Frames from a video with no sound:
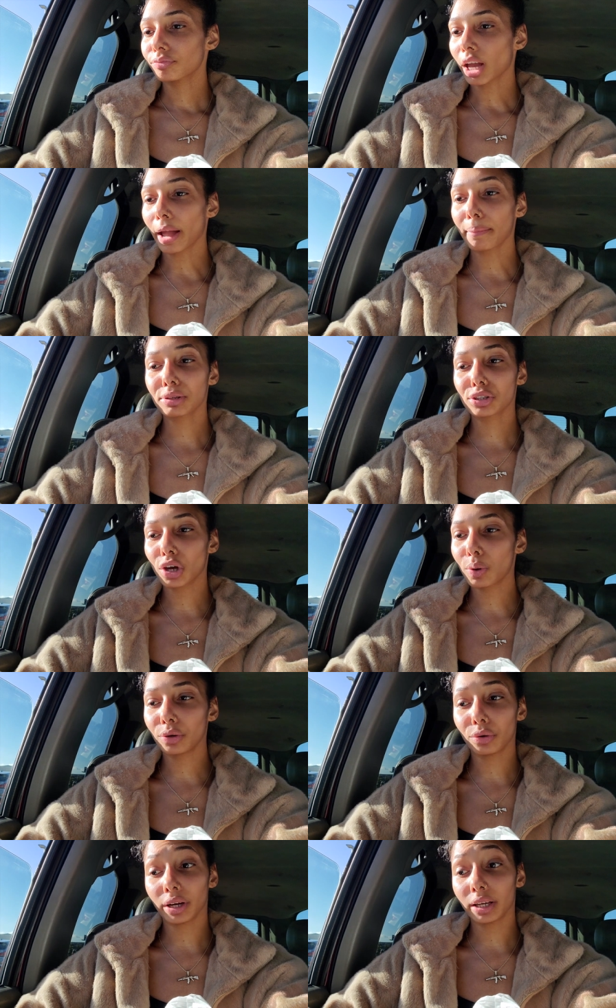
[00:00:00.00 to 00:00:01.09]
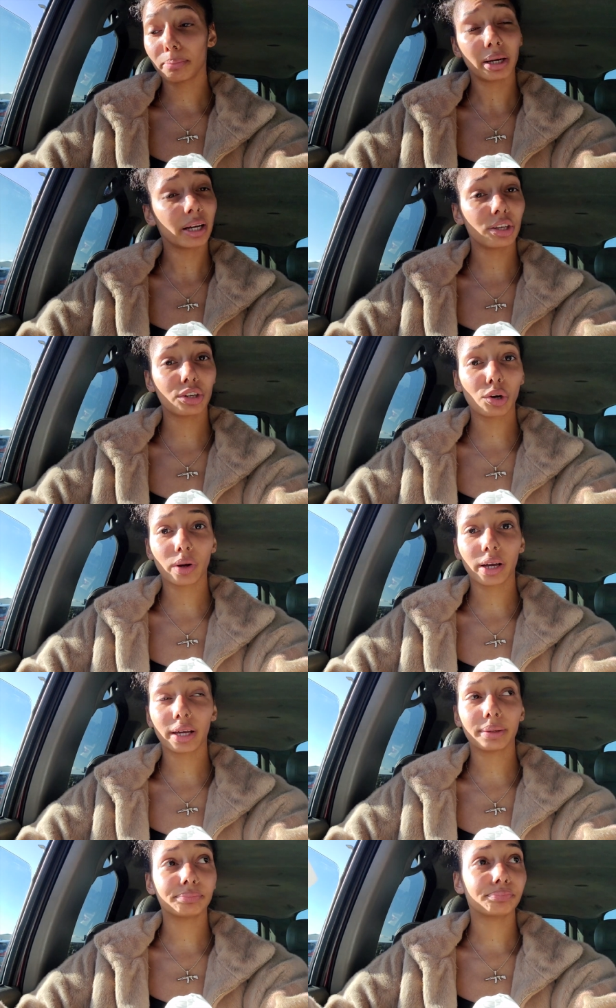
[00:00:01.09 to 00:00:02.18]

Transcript: I'm so annoyed. But you know what?